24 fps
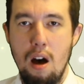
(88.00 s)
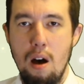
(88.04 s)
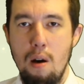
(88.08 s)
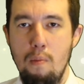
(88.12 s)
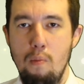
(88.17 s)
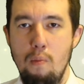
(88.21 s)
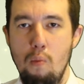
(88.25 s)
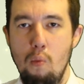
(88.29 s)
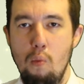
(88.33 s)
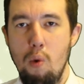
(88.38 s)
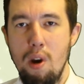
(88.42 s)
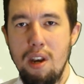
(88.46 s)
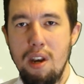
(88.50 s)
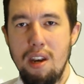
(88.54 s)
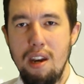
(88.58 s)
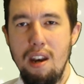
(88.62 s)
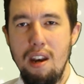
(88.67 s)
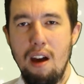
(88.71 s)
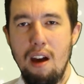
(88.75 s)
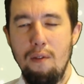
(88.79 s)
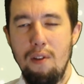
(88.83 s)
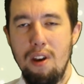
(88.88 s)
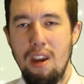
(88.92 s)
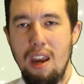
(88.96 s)
We didn't
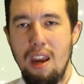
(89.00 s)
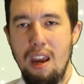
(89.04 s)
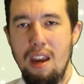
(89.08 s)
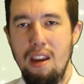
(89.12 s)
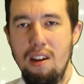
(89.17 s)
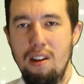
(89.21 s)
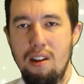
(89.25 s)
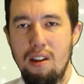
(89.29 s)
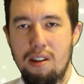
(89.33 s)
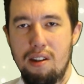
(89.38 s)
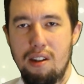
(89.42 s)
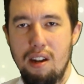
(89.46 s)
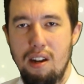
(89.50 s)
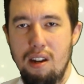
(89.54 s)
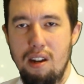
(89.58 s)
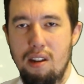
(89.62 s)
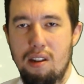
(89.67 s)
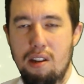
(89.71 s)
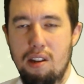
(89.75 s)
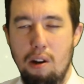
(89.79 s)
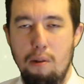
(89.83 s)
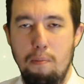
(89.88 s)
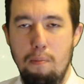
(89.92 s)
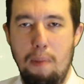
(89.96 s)
have any indices,
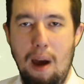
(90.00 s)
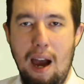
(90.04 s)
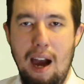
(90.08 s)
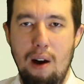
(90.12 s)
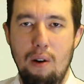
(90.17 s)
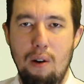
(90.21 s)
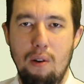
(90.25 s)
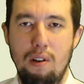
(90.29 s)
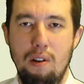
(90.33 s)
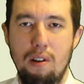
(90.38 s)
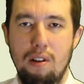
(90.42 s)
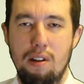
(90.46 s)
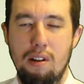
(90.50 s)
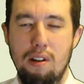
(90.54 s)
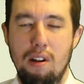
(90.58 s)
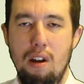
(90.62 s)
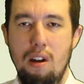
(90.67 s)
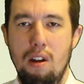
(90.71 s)
so powers.